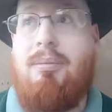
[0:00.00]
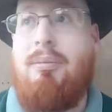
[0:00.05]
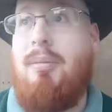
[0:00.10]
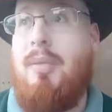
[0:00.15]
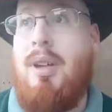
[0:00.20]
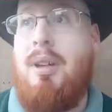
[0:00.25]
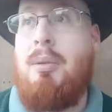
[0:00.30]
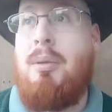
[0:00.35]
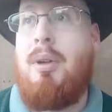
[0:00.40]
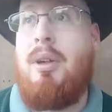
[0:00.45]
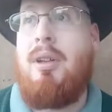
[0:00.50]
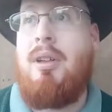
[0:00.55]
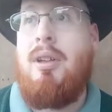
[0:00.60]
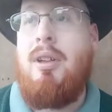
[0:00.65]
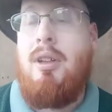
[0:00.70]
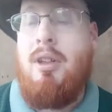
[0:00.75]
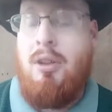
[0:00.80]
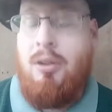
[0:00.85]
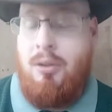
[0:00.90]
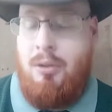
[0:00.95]
Anyway,
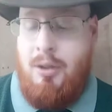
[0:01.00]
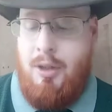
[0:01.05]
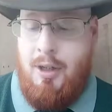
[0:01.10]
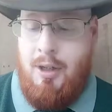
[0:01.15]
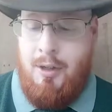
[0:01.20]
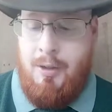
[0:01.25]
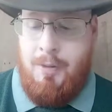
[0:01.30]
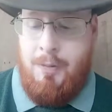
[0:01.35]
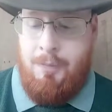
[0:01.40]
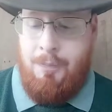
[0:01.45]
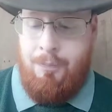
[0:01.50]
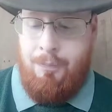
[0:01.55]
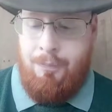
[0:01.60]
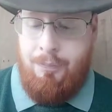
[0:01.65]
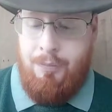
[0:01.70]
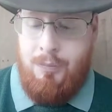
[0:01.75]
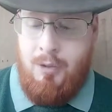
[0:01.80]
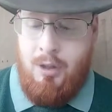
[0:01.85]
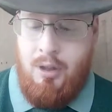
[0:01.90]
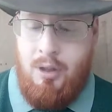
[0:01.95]
so yeah,
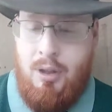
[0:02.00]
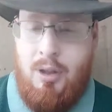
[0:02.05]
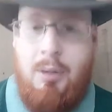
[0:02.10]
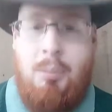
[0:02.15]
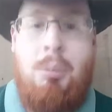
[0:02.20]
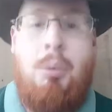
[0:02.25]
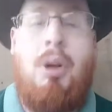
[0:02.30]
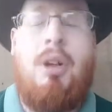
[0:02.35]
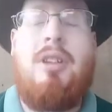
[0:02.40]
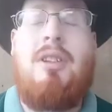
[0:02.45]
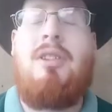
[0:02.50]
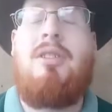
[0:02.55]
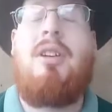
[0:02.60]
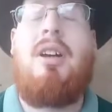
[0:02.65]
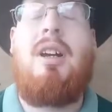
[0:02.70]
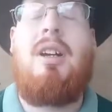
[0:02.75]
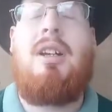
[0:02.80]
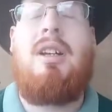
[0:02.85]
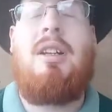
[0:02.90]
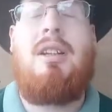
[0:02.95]
I brought this
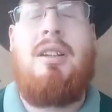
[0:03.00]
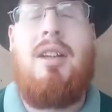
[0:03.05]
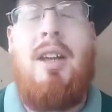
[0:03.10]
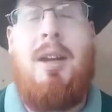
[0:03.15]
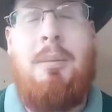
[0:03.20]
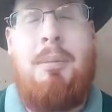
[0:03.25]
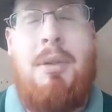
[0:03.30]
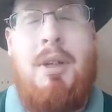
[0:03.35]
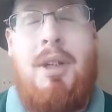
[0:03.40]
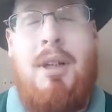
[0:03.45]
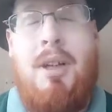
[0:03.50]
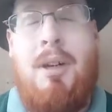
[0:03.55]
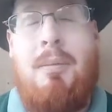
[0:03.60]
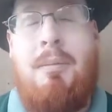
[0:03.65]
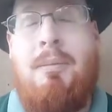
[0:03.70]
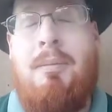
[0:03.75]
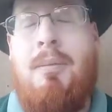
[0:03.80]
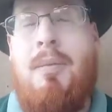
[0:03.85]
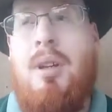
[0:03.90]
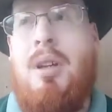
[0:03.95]
idea to
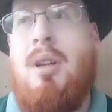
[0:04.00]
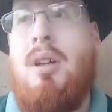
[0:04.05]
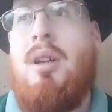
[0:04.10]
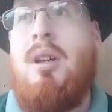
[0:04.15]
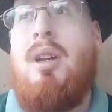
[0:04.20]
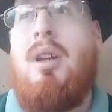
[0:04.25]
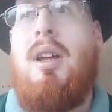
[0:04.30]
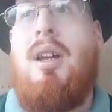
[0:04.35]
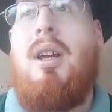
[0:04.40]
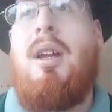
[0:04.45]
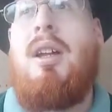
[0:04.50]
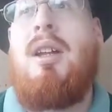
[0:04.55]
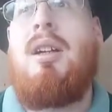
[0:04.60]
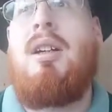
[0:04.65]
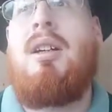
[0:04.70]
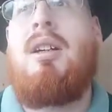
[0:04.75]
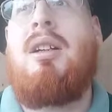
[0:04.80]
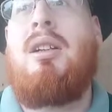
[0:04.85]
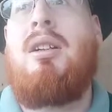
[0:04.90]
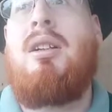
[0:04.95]
MTM,
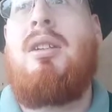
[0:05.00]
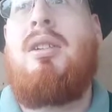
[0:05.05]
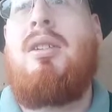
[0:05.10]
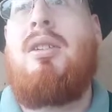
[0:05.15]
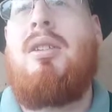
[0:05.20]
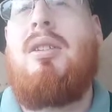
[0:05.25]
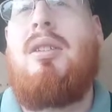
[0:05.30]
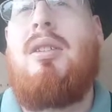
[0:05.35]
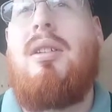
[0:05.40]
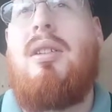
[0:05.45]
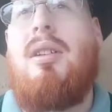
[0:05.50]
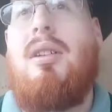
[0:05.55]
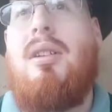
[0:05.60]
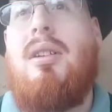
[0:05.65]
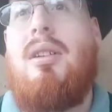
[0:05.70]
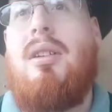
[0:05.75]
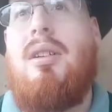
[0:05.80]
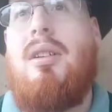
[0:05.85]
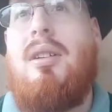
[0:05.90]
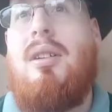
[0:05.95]
and
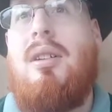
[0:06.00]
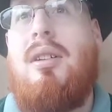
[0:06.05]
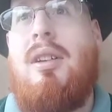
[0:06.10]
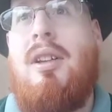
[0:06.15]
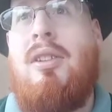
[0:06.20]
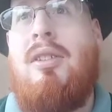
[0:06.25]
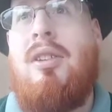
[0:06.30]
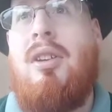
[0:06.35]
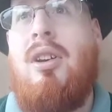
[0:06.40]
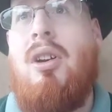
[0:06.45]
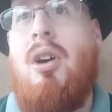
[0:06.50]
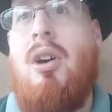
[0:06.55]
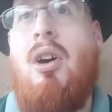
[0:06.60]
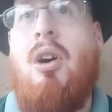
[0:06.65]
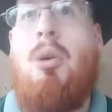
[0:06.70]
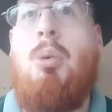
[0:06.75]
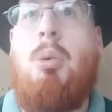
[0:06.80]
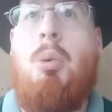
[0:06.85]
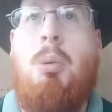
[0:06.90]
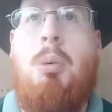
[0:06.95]
they said,
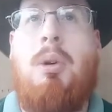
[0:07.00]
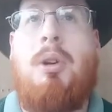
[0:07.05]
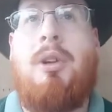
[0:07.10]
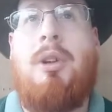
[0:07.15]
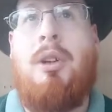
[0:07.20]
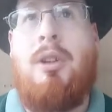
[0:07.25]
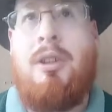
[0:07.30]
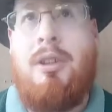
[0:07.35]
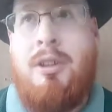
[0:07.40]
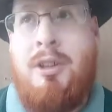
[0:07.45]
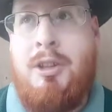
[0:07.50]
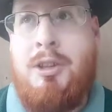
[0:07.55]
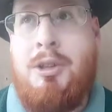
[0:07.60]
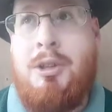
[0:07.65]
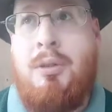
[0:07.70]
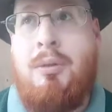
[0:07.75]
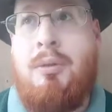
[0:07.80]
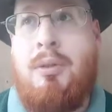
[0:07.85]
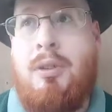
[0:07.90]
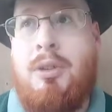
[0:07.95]
oh, we're working on a
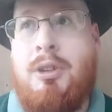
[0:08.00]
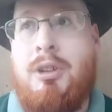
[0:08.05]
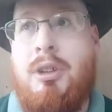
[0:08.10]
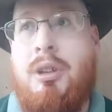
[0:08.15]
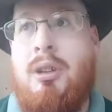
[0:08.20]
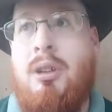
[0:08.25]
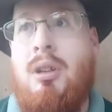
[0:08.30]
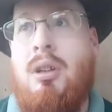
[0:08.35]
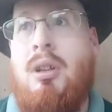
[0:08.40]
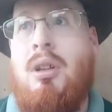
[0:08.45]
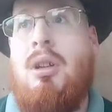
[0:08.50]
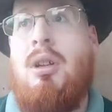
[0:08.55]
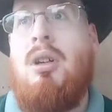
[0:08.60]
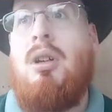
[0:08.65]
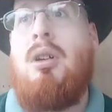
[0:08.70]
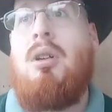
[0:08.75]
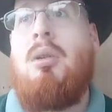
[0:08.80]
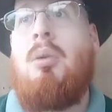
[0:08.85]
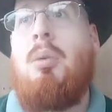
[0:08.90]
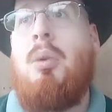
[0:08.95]
digital version.
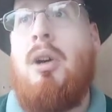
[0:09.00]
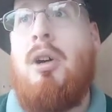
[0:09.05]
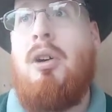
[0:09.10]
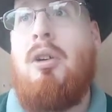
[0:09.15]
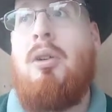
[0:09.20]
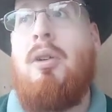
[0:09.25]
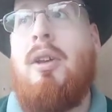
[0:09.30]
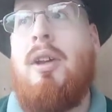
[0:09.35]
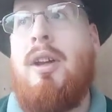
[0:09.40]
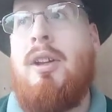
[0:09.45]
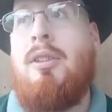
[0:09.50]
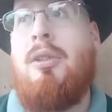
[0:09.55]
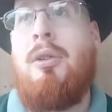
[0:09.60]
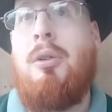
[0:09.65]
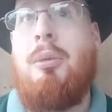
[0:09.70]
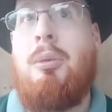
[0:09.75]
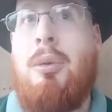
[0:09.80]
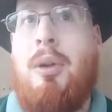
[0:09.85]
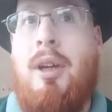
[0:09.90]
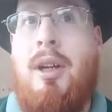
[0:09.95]
Well, that's
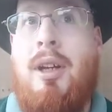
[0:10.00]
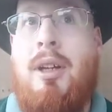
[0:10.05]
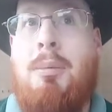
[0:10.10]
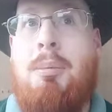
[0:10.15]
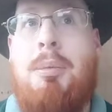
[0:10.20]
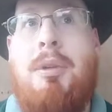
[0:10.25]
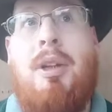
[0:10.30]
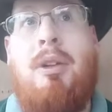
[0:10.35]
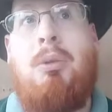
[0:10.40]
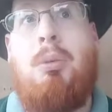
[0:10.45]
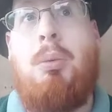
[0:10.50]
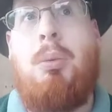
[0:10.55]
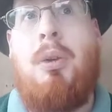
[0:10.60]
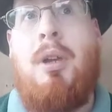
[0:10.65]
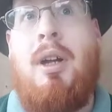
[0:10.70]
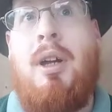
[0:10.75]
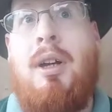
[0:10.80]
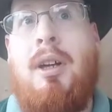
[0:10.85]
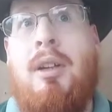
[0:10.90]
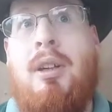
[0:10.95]
great. That's
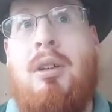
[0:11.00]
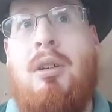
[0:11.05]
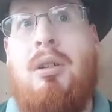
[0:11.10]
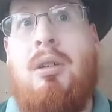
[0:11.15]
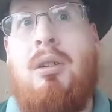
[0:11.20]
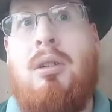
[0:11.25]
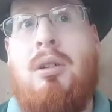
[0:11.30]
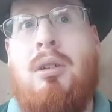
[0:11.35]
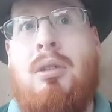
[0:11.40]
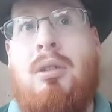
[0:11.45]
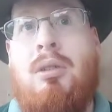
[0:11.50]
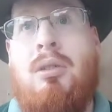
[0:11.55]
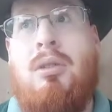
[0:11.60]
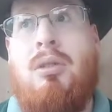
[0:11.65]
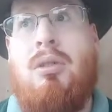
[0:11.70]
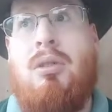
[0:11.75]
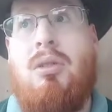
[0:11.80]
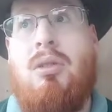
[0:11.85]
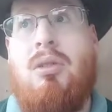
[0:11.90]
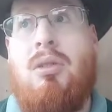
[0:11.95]
relying on
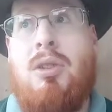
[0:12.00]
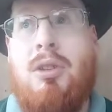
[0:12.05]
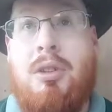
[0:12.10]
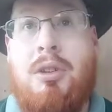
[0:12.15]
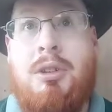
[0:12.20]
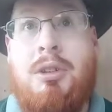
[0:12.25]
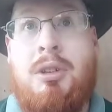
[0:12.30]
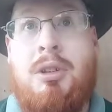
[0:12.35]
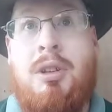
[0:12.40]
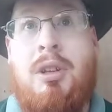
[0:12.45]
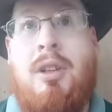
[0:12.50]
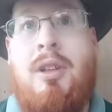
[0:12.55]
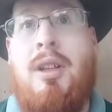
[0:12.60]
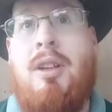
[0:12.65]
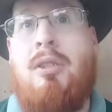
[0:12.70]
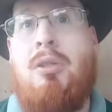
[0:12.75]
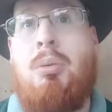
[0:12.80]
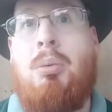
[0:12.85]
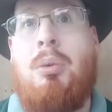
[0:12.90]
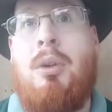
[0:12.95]
circuitry,
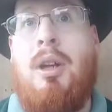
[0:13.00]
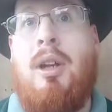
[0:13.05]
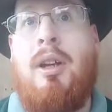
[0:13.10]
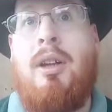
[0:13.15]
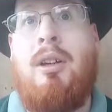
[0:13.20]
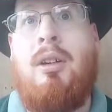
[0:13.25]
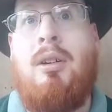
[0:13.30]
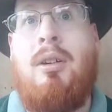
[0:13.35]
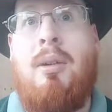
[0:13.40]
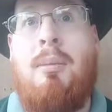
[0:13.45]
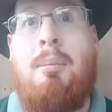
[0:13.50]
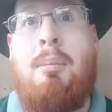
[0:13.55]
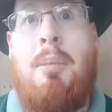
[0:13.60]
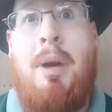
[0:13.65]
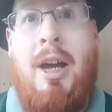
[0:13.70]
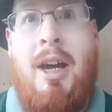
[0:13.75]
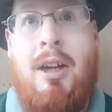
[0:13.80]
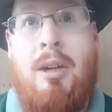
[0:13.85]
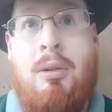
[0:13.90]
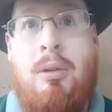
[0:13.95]
that's relying on a
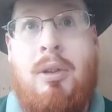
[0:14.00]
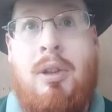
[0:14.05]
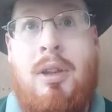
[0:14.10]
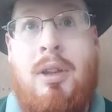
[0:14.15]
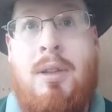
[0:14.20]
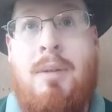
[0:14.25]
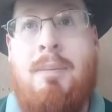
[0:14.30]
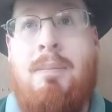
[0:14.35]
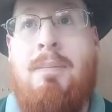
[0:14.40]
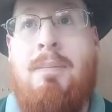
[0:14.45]
battery,